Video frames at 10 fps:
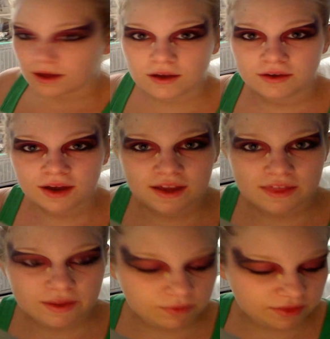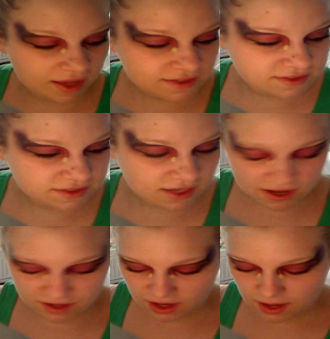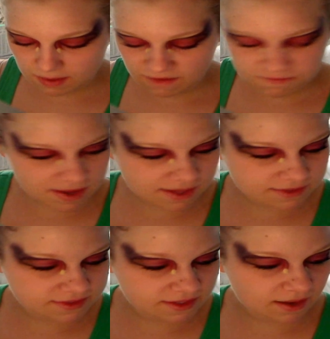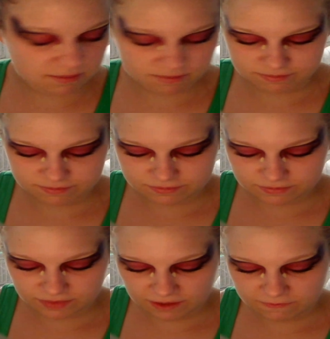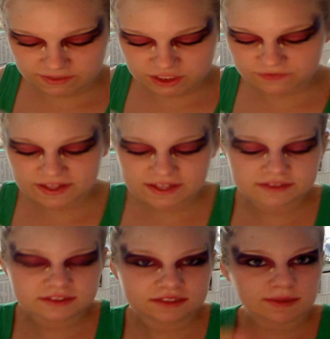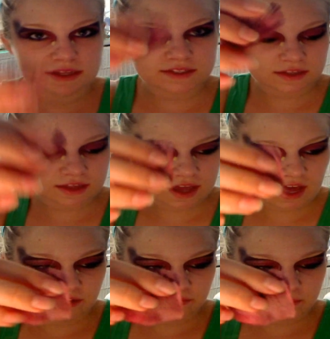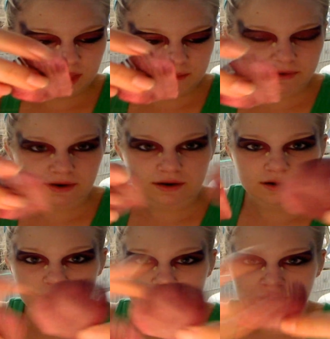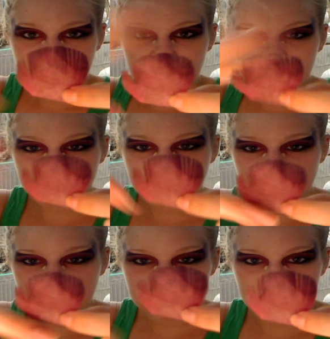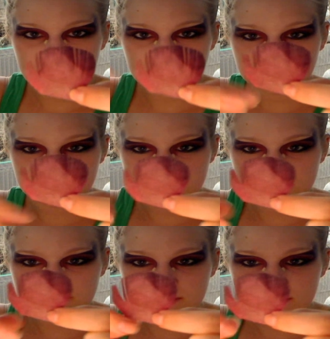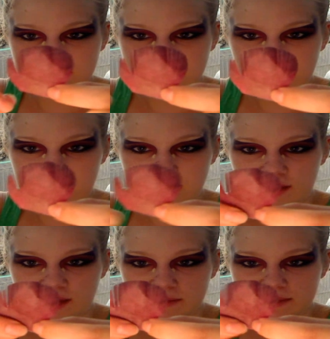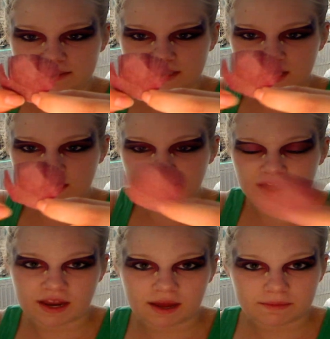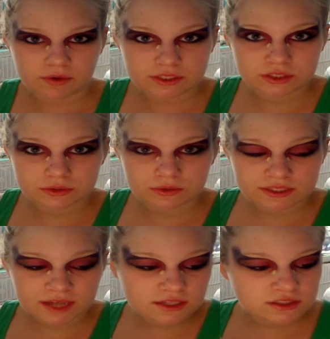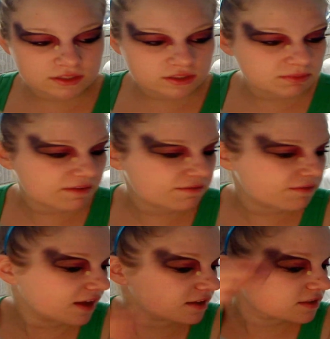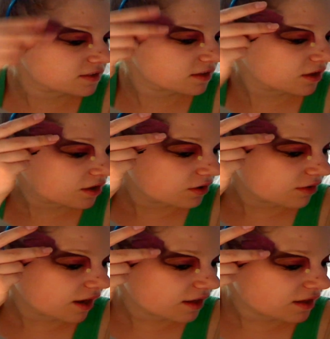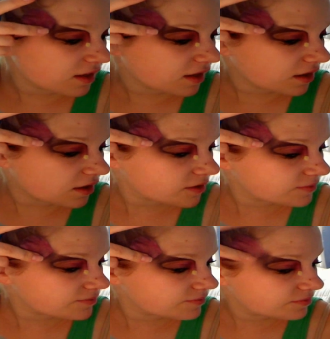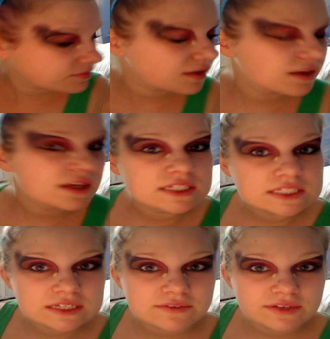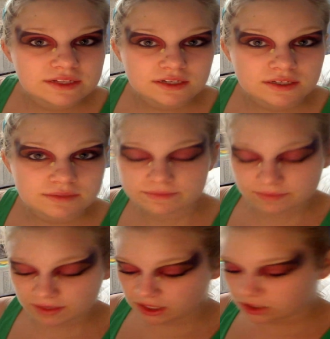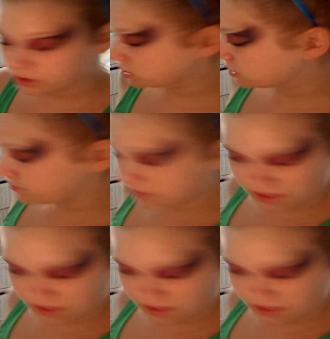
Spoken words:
Alright, and then when that's done, I've made some like fish fins basically out of paper, and I've cut them and dyed them and stuff, and I'm going to attach these to my face right here, give it a little character.